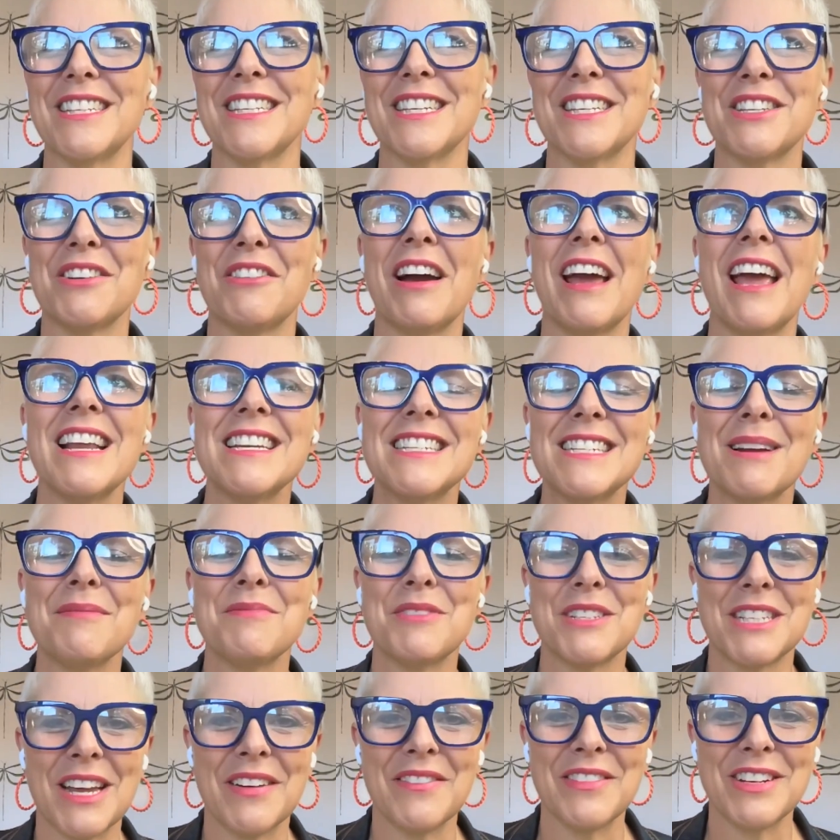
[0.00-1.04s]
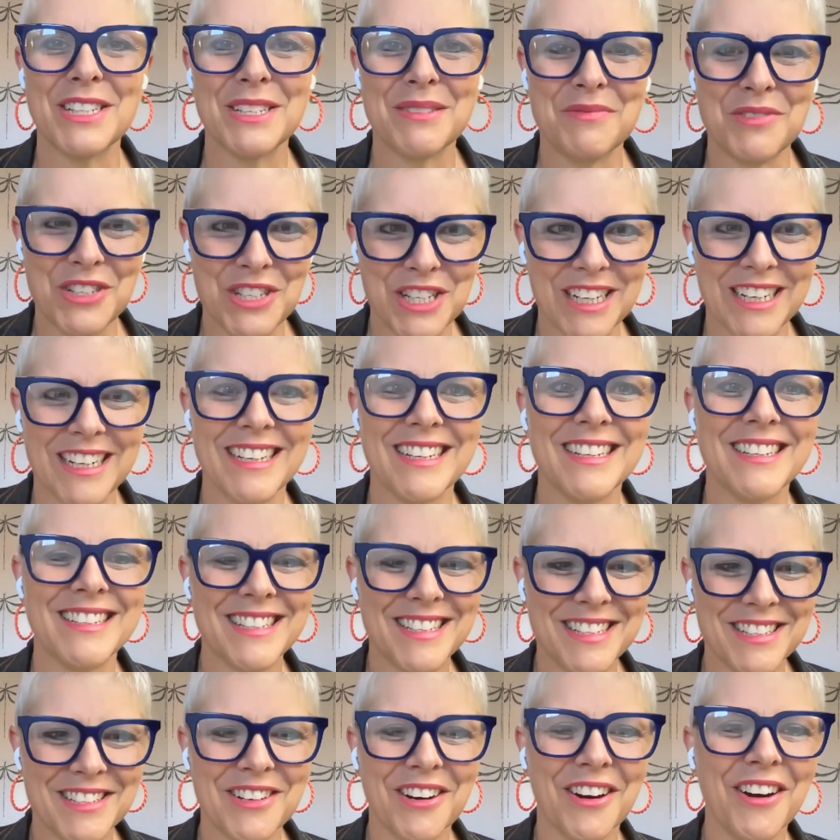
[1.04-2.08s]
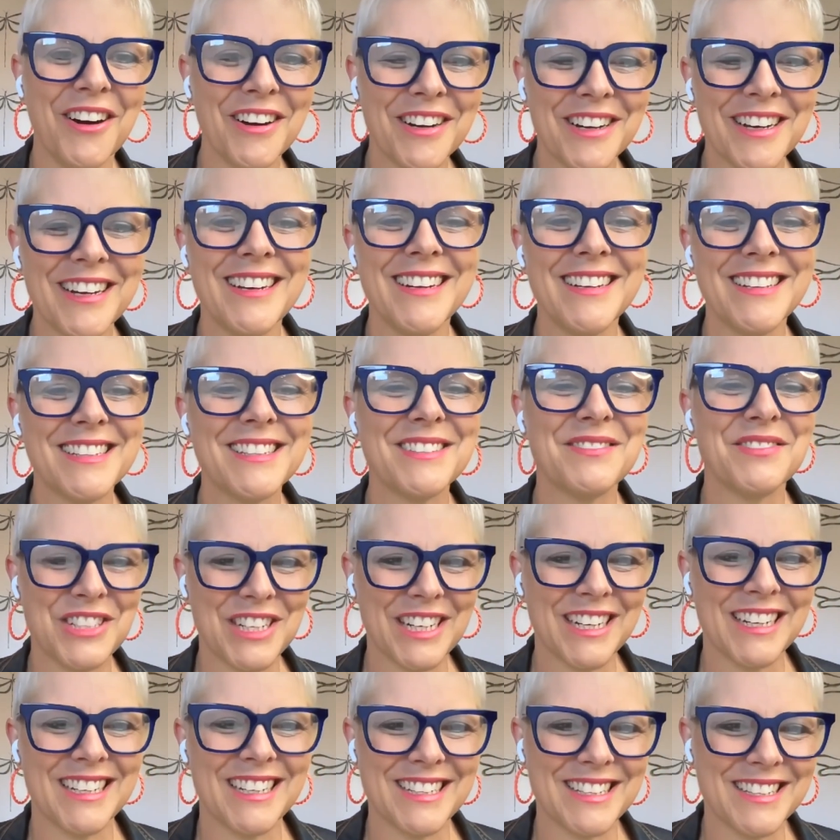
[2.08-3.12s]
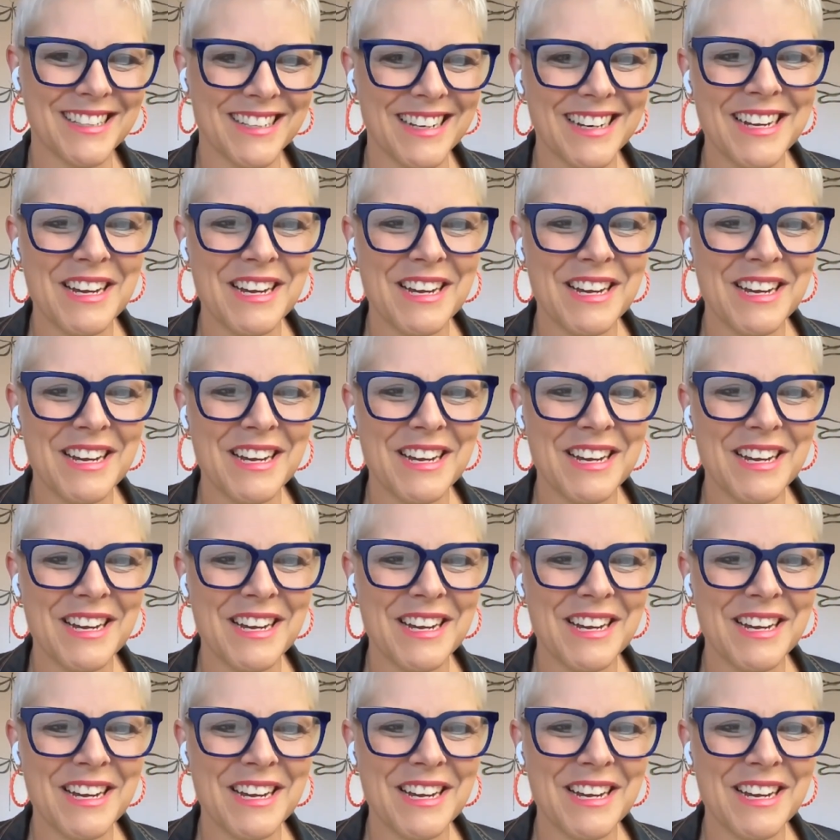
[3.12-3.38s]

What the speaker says: So I ended up just having some chicken stock, some chicken,